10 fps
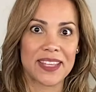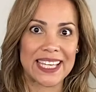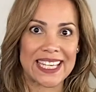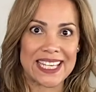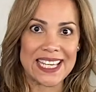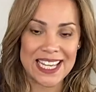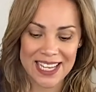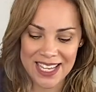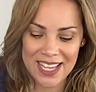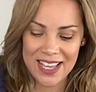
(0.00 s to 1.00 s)
the heat
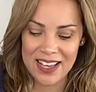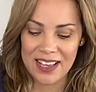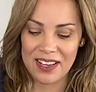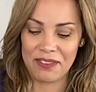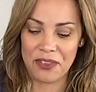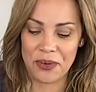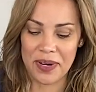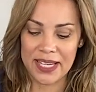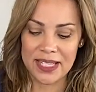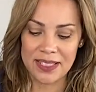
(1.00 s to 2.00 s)
of the
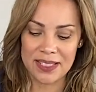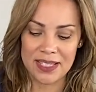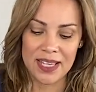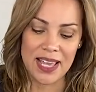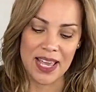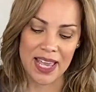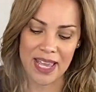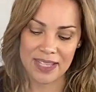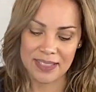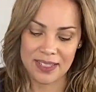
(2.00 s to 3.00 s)
rice.
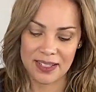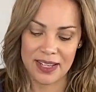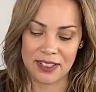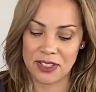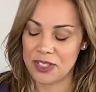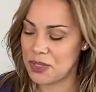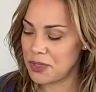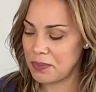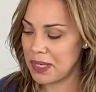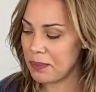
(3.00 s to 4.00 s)
And
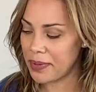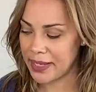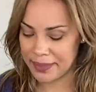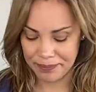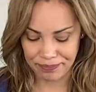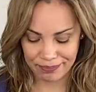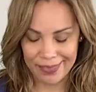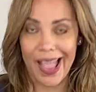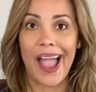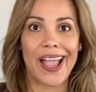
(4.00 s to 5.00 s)
excuse me, but
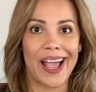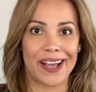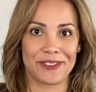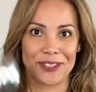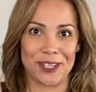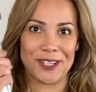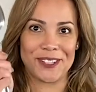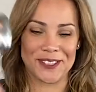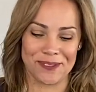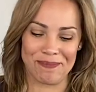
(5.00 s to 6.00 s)
I have to
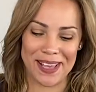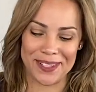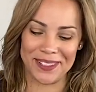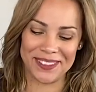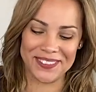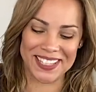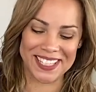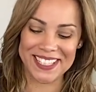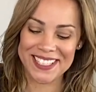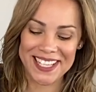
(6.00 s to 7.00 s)
use metal
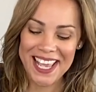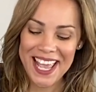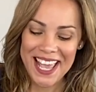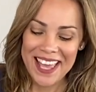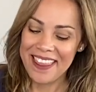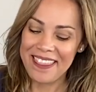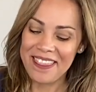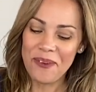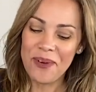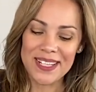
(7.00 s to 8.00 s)
because
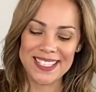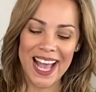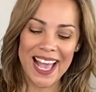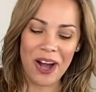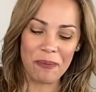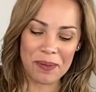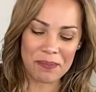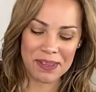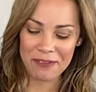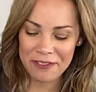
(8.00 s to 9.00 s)
the wood's not helping
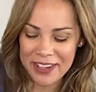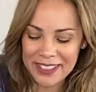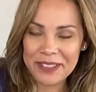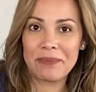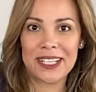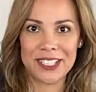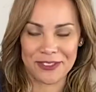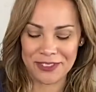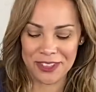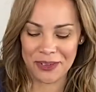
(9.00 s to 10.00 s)
me very
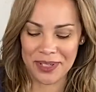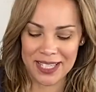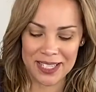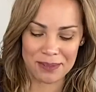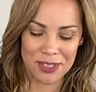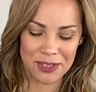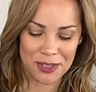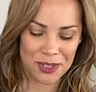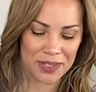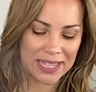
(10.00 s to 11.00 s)
much, when it comes to
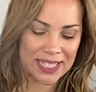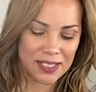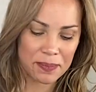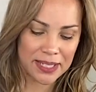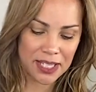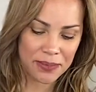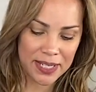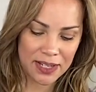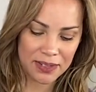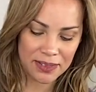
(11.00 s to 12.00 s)
stirring this. But here
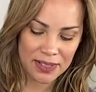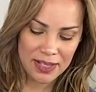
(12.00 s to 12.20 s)
we go.